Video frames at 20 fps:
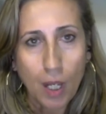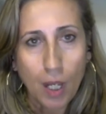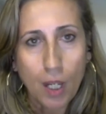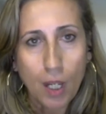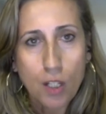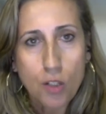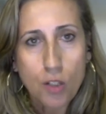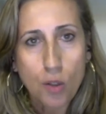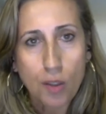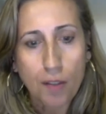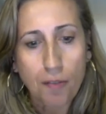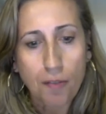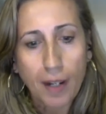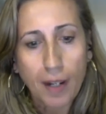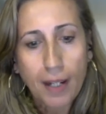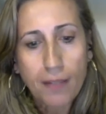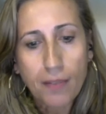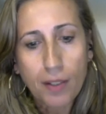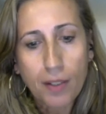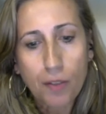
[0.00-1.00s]
So the fact
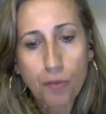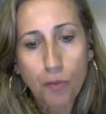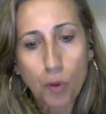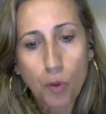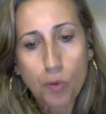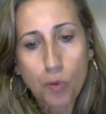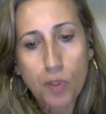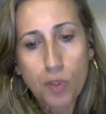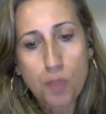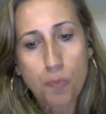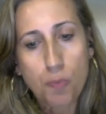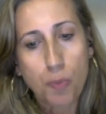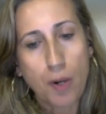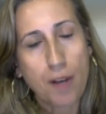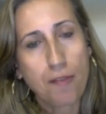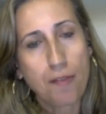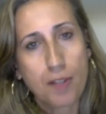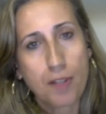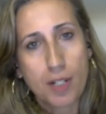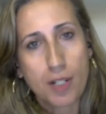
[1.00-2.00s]
that voters'
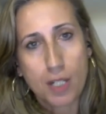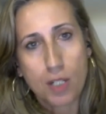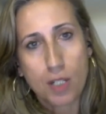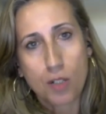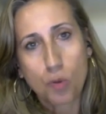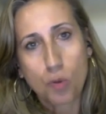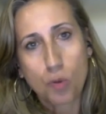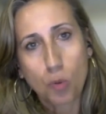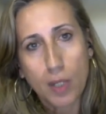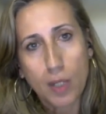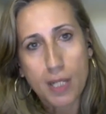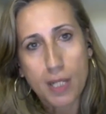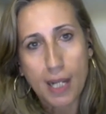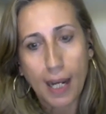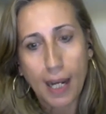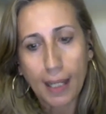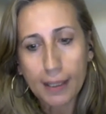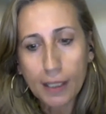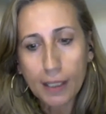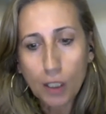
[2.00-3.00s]
preference towards
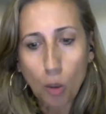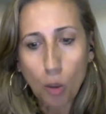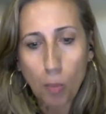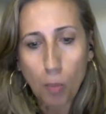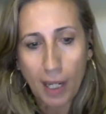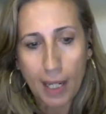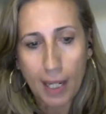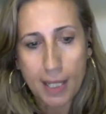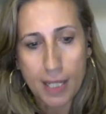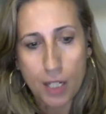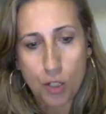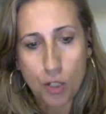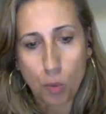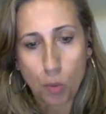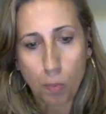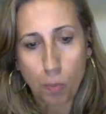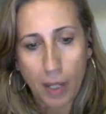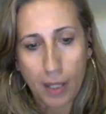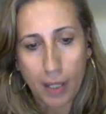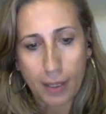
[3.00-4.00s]
anti-globalization
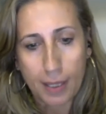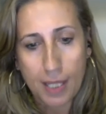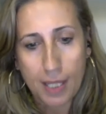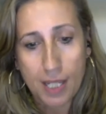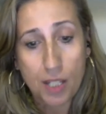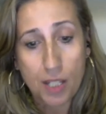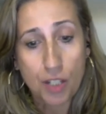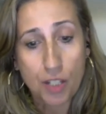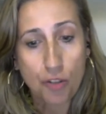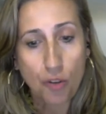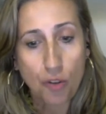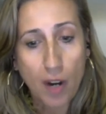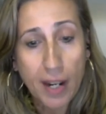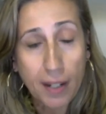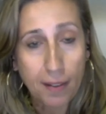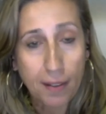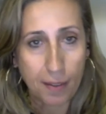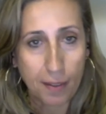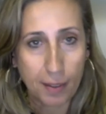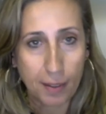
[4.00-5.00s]
parties
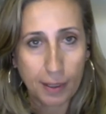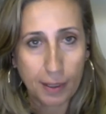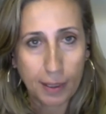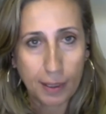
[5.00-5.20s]
strengthened